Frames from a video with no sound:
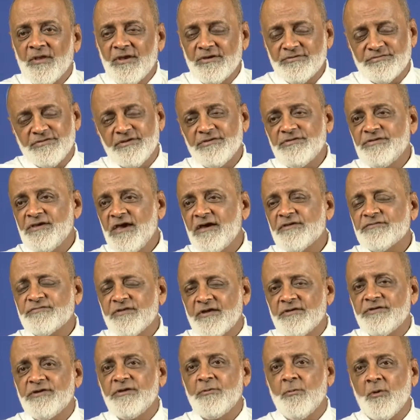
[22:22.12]
He said, yes,
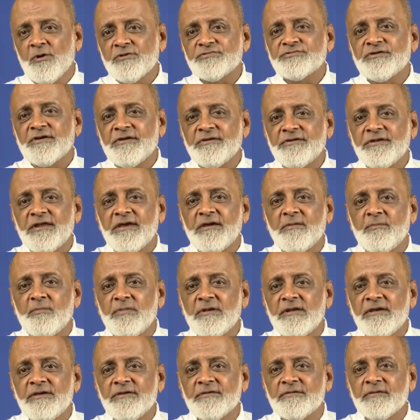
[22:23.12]
a divorce can take
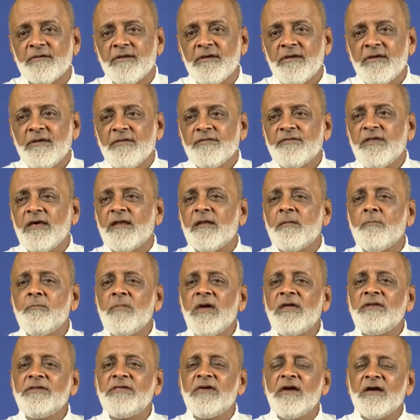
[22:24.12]
place. There are
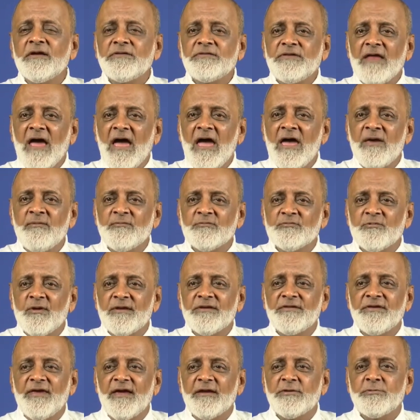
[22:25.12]
many a time
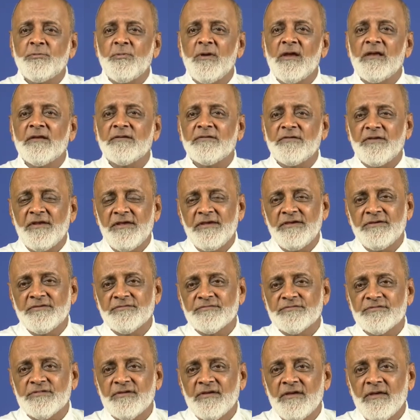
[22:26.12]
when get well
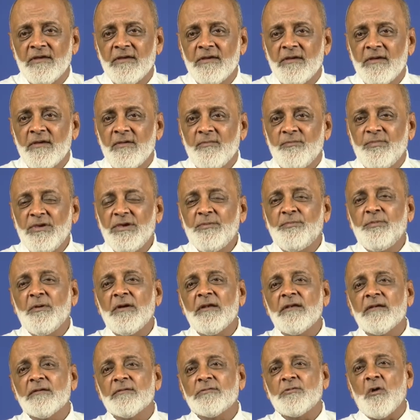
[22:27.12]
things,
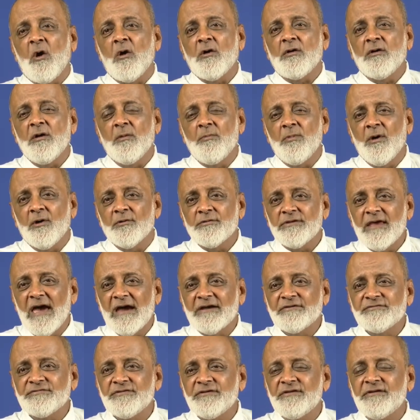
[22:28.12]
people talk about
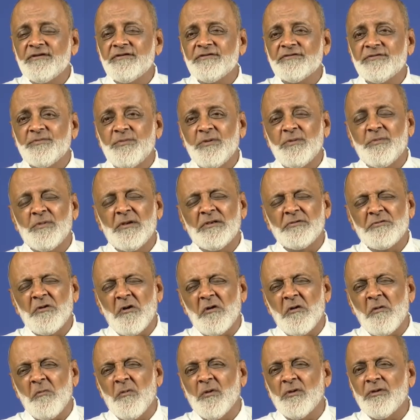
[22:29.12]
accidents, people
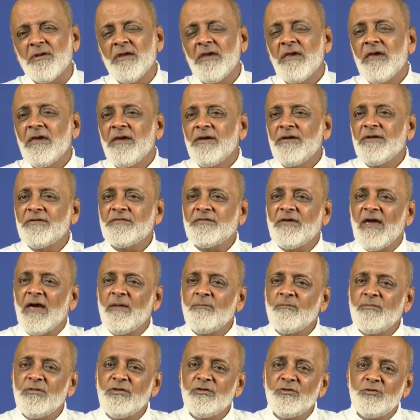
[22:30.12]
talk about, it
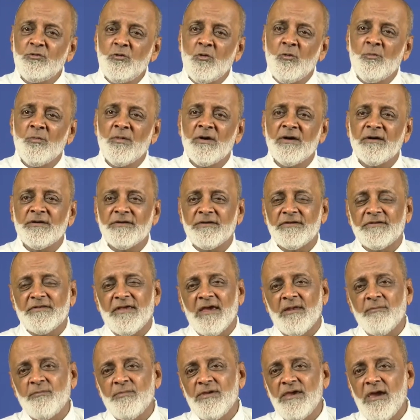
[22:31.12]
can be humor, it
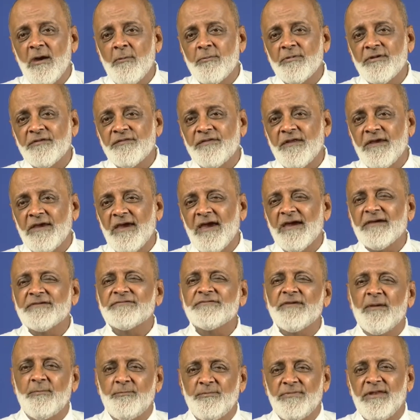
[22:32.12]
can be everything
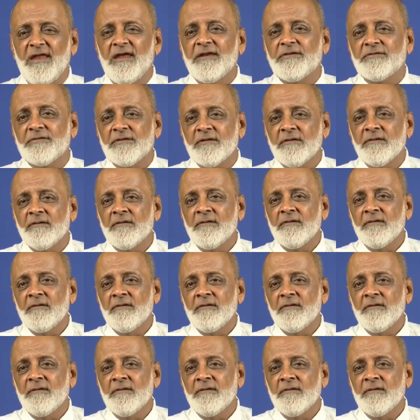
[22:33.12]
except death.